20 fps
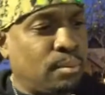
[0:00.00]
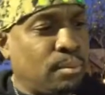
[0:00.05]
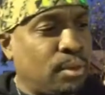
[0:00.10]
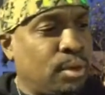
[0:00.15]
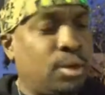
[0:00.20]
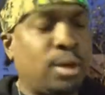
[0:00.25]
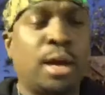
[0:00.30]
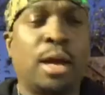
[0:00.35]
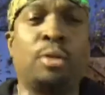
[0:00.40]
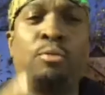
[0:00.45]

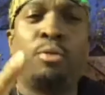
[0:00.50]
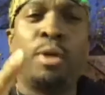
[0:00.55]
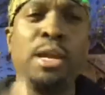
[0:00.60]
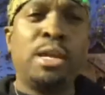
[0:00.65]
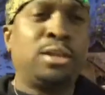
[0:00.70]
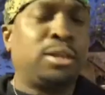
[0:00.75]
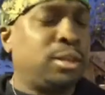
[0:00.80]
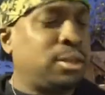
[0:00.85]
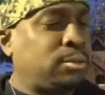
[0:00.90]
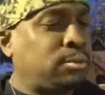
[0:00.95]
You got
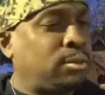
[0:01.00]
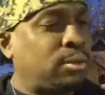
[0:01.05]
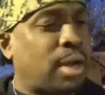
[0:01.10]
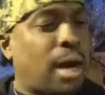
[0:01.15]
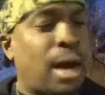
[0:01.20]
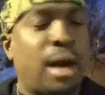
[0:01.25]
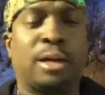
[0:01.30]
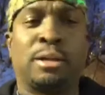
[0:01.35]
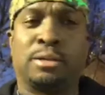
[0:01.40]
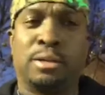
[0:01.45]
racist
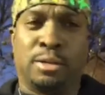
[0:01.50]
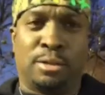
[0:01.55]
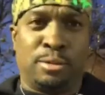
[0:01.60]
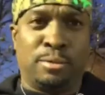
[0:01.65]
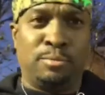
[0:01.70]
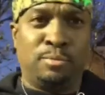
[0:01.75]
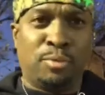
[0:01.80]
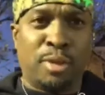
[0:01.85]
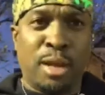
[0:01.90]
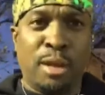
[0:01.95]
doctors.
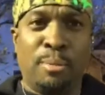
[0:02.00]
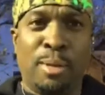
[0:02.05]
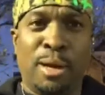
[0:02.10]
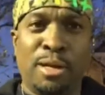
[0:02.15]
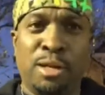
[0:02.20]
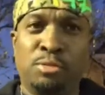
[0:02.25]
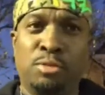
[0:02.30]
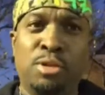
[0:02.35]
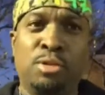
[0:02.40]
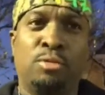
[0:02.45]
Think about
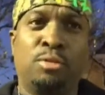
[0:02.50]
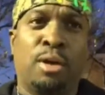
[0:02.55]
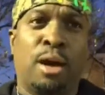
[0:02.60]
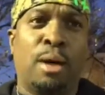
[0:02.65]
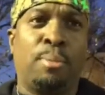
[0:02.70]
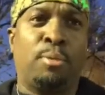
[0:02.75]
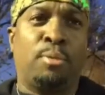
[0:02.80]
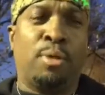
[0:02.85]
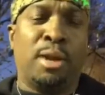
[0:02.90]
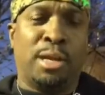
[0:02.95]
this when you're on the
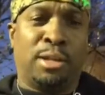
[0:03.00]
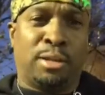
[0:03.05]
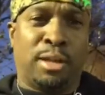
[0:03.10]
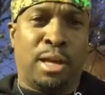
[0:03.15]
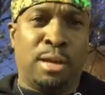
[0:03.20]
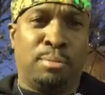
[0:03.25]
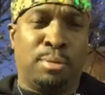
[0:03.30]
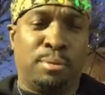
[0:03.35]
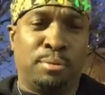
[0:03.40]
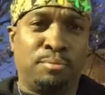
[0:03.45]
operating
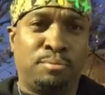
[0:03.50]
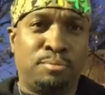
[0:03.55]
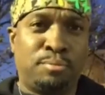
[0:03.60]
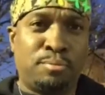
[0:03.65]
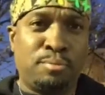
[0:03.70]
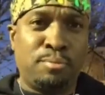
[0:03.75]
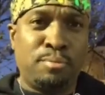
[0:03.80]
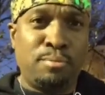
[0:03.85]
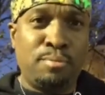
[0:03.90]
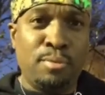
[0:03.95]
table.
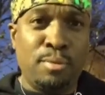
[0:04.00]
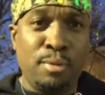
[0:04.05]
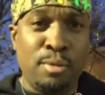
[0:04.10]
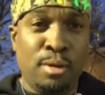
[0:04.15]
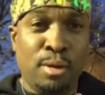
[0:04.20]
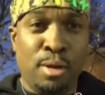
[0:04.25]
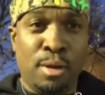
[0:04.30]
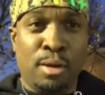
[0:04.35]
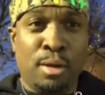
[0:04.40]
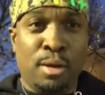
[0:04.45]

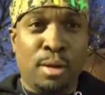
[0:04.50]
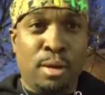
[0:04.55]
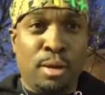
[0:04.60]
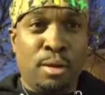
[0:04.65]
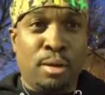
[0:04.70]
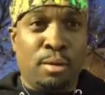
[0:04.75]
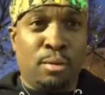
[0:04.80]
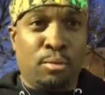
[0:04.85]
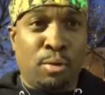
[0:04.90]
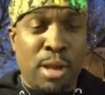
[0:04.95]

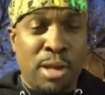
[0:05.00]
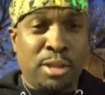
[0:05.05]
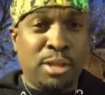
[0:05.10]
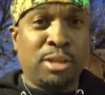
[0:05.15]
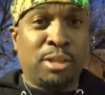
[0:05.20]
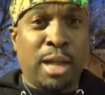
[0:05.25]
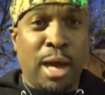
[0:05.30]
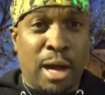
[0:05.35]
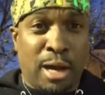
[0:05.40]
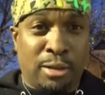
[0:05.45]

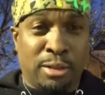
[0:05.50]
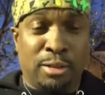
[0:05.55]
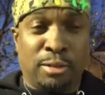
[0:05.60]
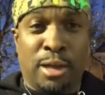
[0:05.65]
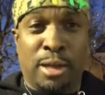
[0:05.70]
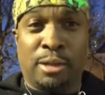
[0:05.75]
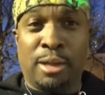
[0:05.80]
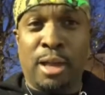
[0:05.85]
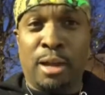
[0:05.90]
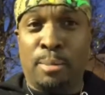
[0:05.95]
Racist doctors.
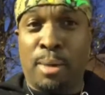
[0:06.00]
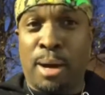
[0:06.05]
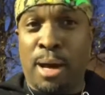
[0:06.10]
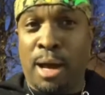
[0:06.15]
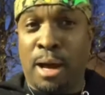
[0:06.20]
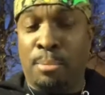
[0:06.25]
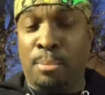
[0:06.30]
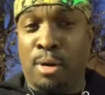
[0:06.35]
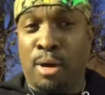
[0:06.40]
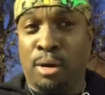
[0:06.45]
Now think about
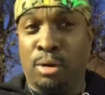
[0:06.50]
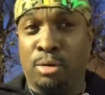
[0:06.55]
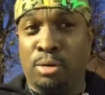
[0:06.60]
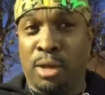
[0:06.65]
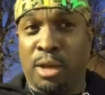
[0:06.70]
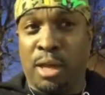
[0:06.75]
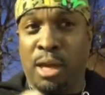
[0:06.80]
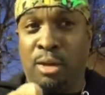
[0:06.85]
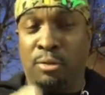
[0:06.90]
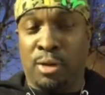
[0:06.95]
how Martin Luther
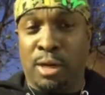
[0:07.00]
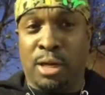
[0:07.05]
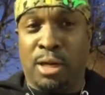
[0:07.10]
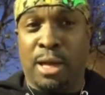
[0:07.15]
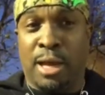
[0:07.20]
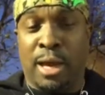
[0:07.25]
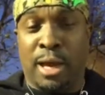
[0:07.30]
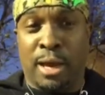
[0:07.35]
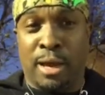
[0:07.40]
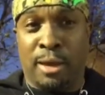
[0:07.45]
King really
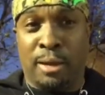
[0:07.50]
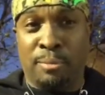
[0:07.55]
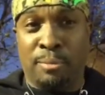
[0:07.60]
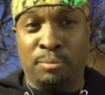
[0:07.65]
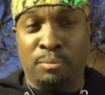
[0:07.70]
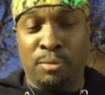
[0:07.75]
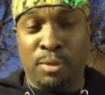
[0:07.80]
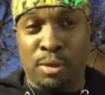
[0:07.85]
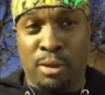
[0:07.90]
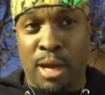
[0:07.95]
died.
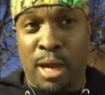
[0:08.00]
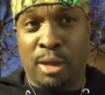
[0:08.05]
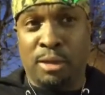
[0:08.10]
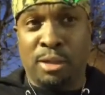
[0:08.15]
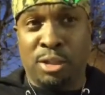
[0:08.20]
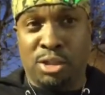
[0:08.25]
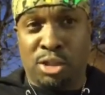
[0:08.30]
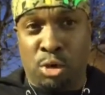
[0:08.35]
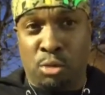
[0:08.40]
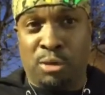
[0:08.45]

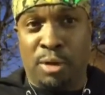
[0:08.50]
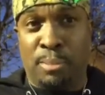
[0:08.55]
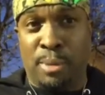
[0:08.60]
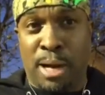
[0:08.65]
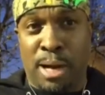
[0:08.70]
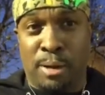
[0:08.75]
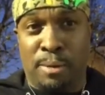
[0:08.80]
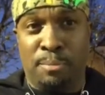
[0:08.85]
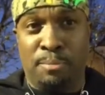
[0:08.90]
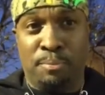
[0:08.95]
Doctor choked him
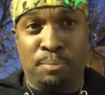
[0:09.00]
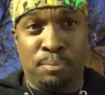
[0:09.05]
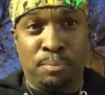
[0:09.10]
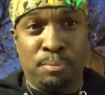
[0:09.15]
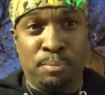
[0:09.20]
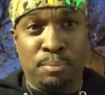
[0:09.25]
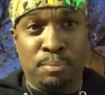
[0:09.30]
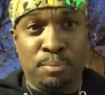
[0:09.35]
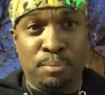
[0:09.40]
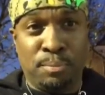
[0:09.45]
out.
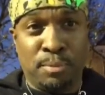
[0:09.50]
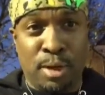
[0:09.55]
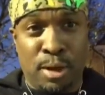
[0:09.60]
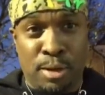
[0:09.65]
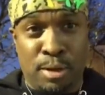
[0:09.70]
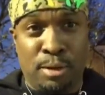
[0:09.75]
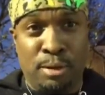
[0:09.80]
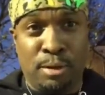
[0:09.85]
Huh?